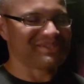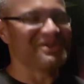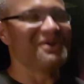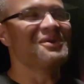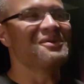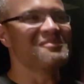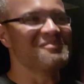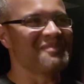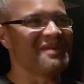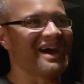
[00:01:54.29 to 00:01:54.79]

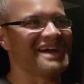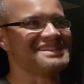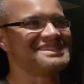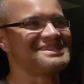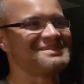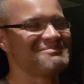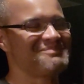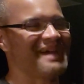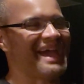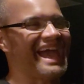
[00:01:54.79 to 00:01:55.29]
so
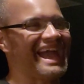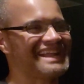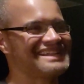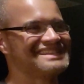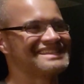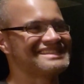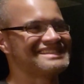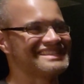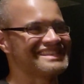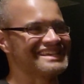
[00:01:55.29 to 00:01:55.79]
much
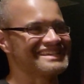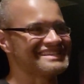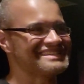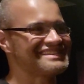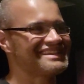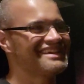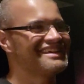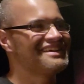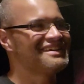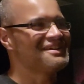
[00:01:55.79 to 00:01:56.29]
packed in this.